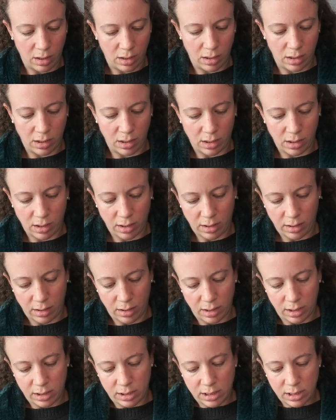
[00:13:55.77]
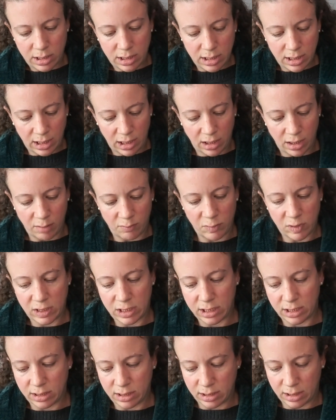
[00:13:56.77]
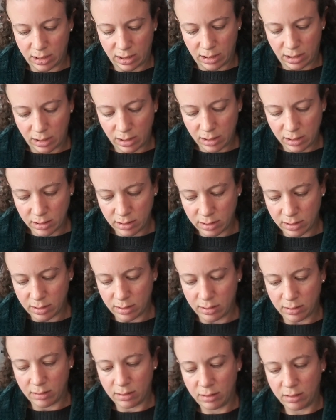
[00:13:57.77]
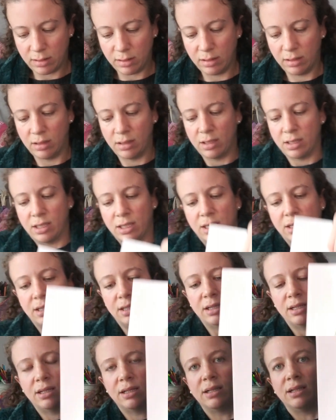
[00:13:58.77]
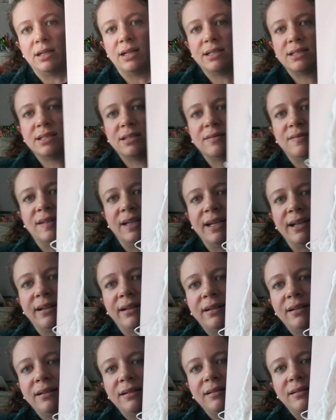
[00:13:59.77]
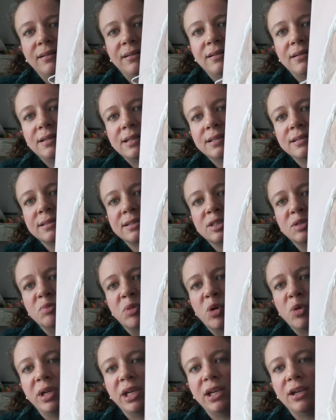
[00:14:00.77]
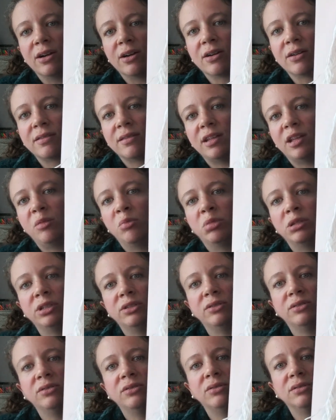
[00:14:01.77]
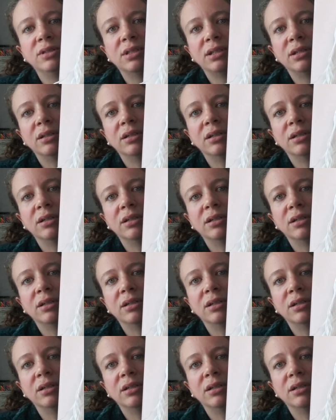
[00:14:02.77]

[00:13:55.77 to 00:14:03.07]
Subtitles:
are the DMCs. Lots of like smoky, earthy blues and